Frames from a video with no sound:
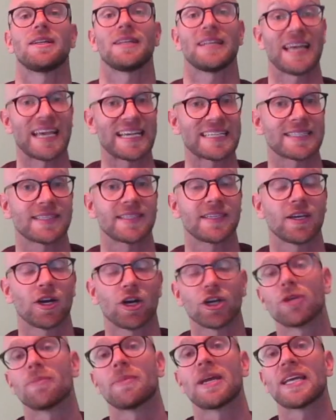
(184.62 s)
Lastly,
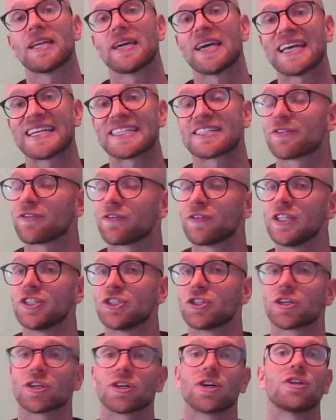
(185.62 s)
Automata has a
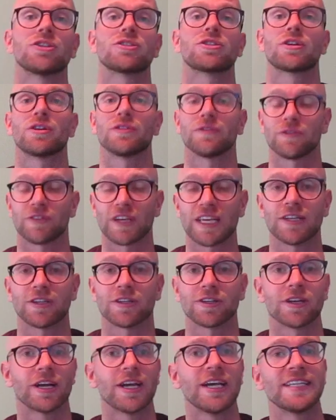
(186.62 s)
feature called
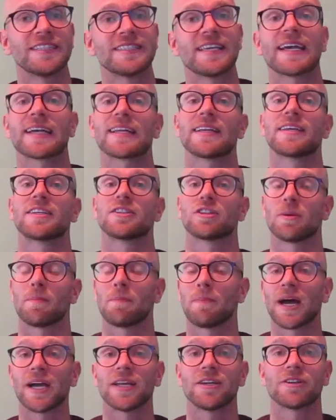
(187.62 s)
Conveyor, tackling the
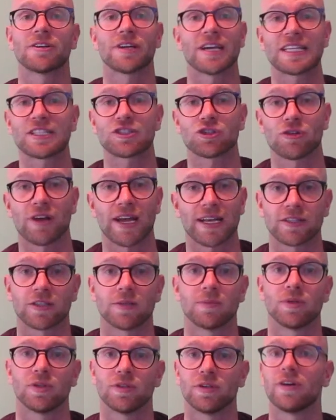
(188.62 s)
miner
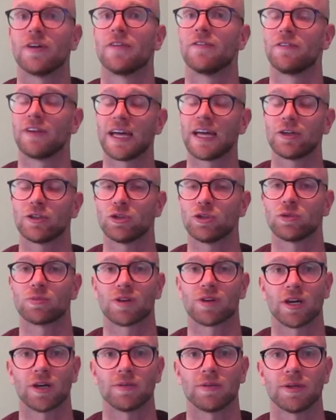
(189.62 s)
extractable value
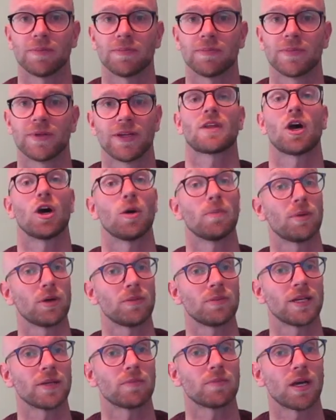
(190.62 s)
problem. On
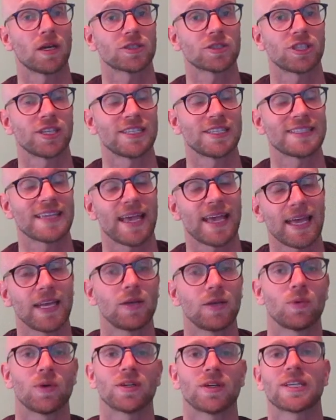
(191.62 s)
public blockchains,
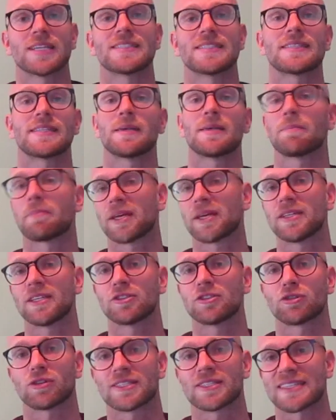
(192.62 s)
anyone can see pending
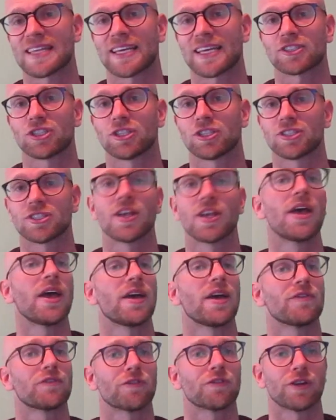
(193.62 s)
transactions
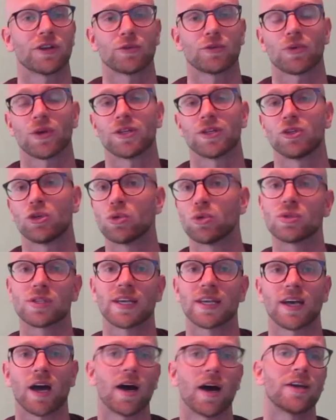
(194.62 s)
and Frontrun
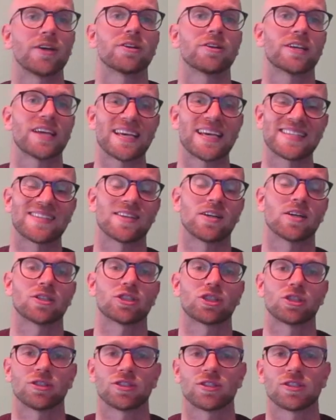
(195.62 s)
using higher gas
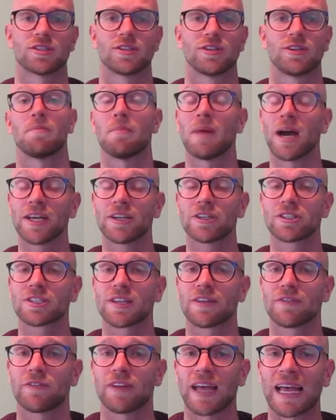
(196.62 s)
auctions. Miners
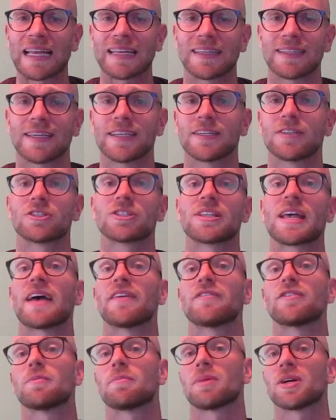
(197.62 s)
and validators have
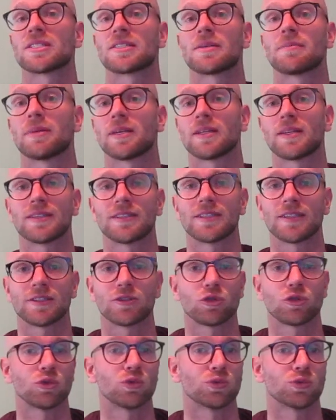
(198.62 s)
the possibility
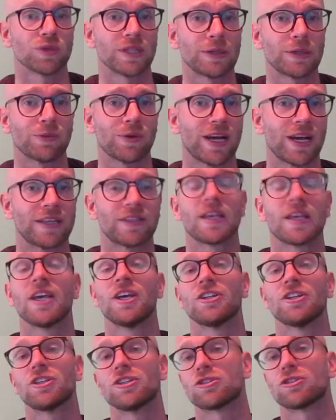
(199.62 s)
to rewrite
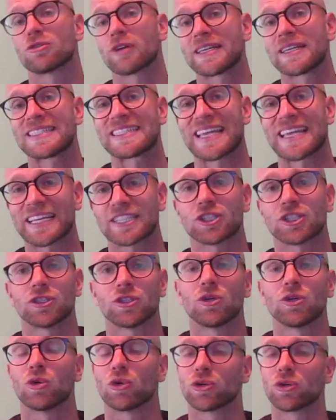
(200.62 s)
the transaction
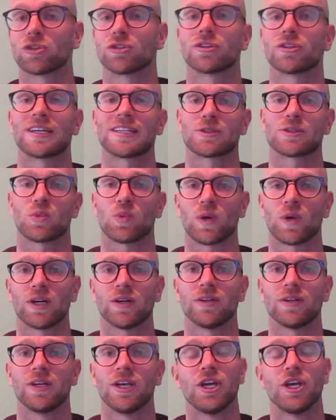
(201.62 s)
order as well.
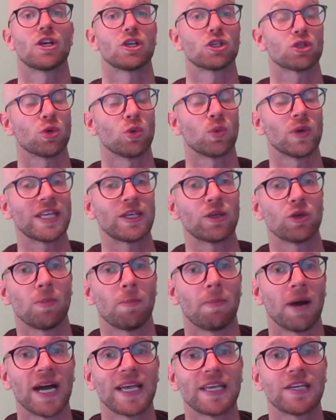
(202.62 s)
So when you
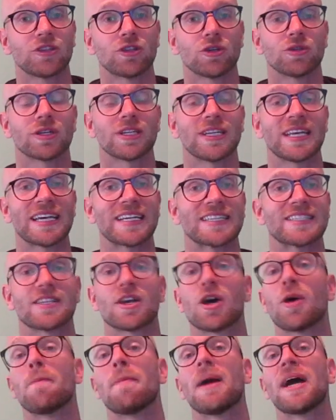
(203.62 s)
buy a token X,
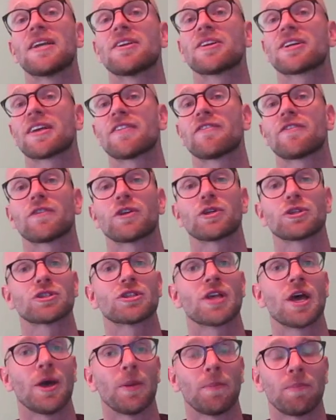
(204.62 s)
a miner can first
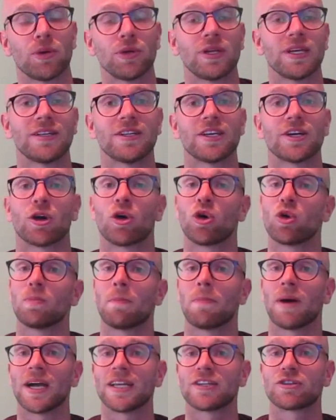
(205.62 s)
put in their own
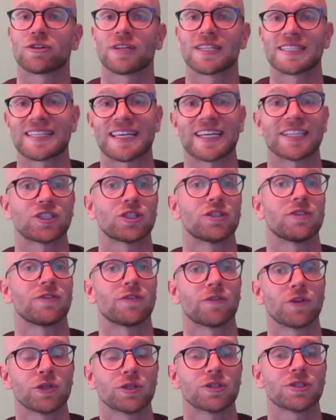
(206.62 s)
buy transaction
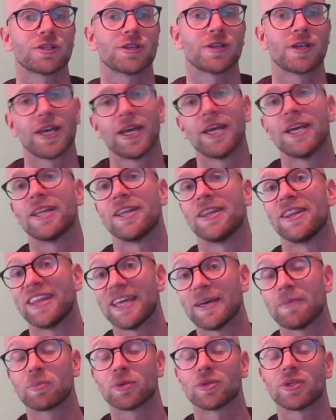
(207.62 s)
first,
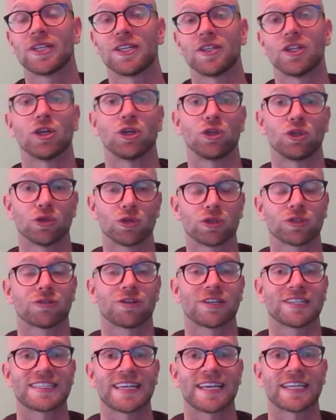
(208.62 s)
then put in your
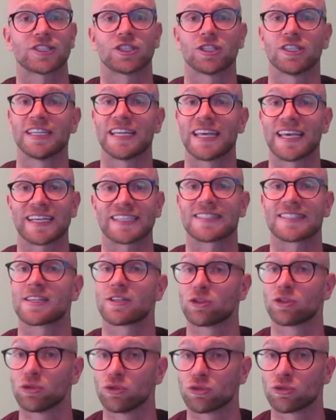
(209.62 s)
transaction next
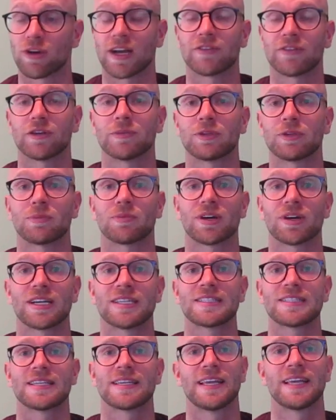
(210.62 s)
to drive up the
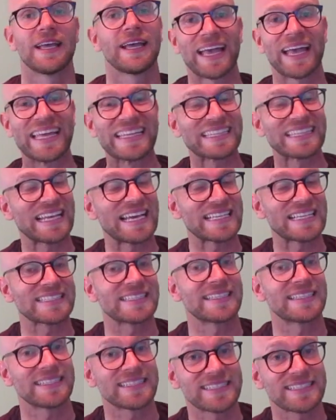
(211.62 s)
price, and
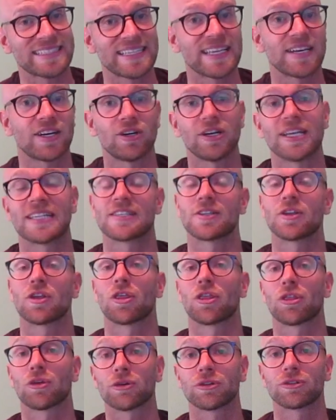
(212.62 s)
lastly sell as a
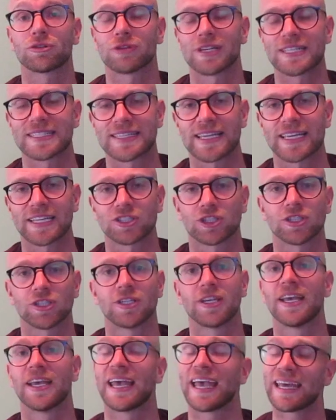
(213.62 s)
third transaction
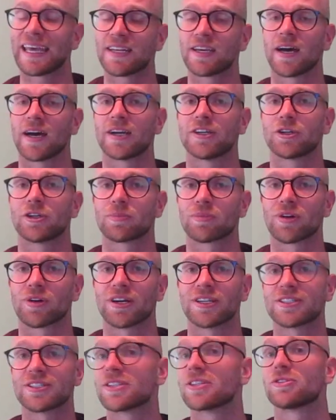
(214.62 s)
at a higher
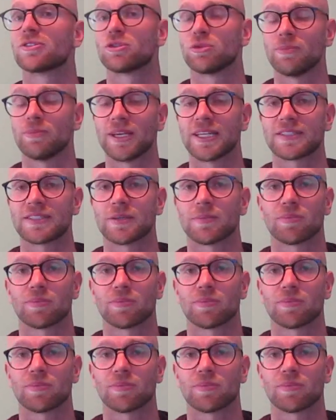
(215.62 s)
price to make some